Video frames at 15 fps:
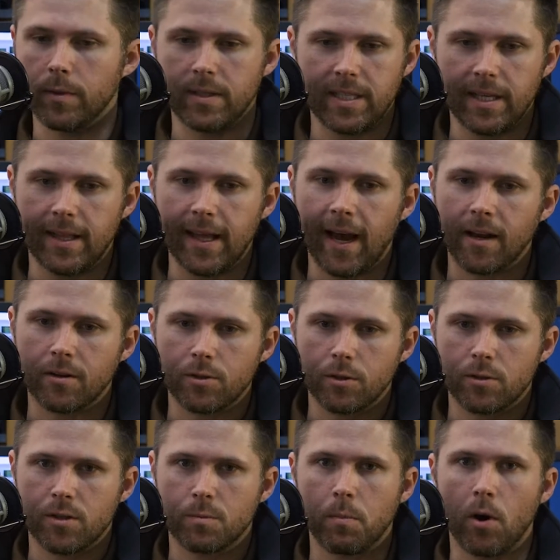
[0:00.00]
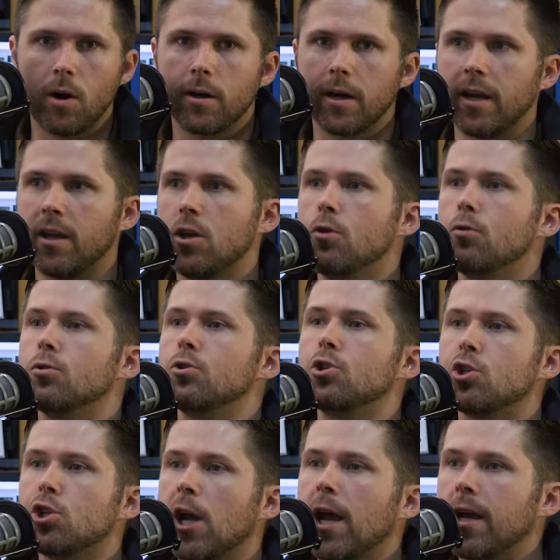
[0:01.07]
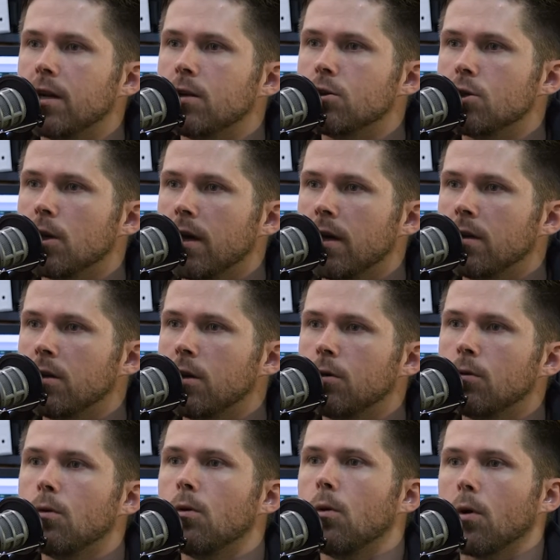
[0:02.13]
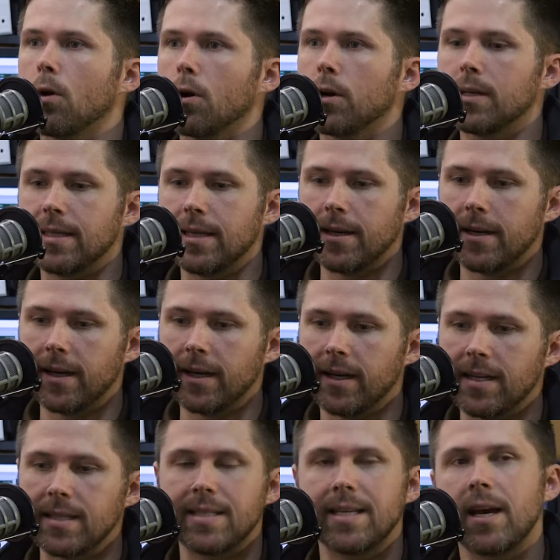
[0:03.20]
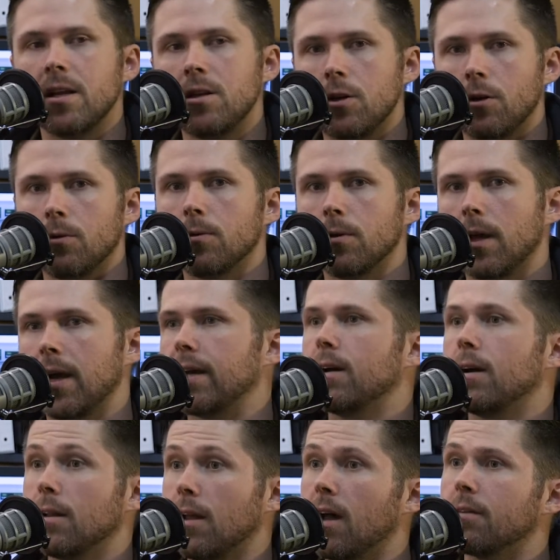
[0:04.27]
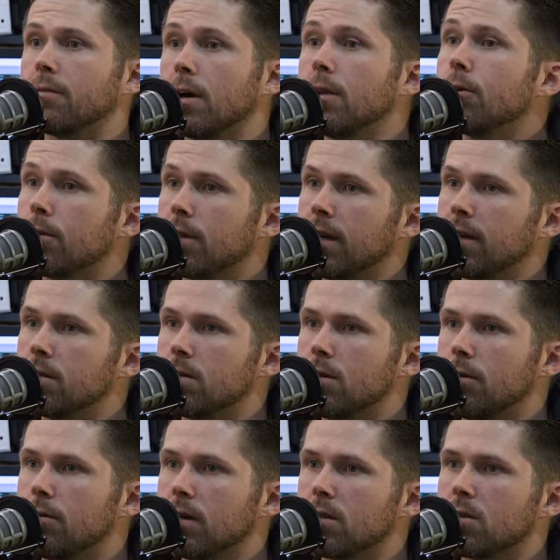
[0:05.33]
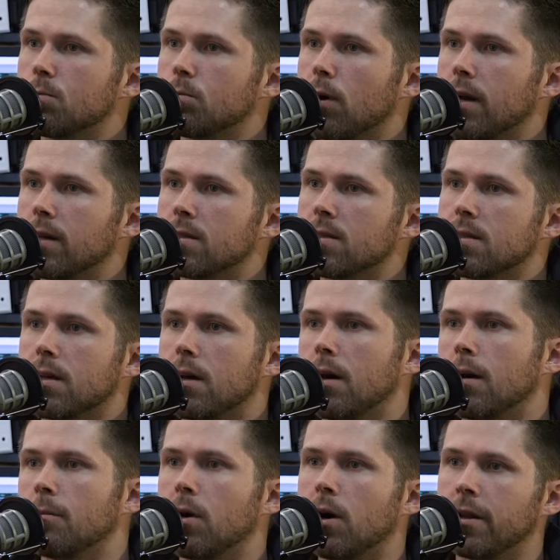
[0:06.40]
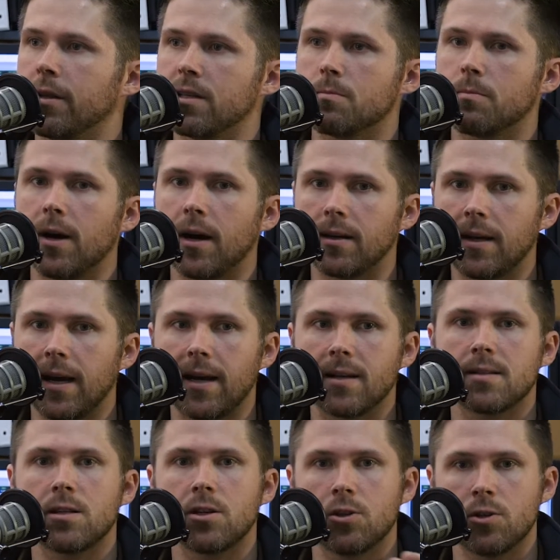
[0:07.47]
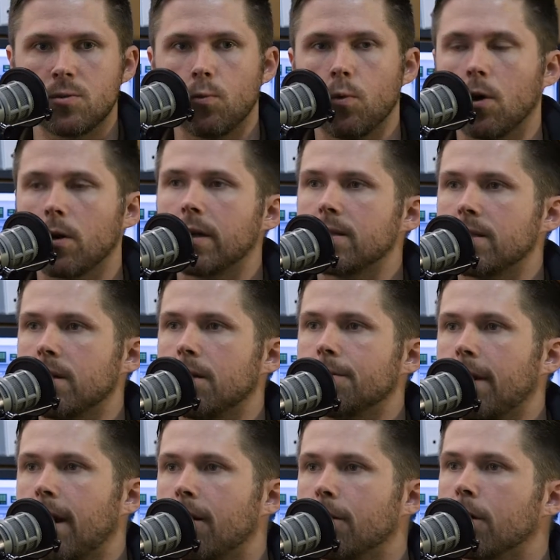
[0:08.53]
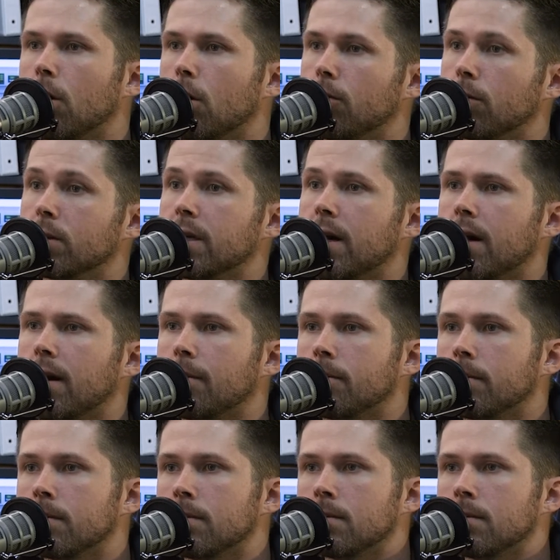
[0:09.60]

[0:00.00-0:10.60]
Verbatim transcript: did that spark a huge change in you, or did it continue, like a lot of other things you've expressed um, on this podcast, to just work itself out over time?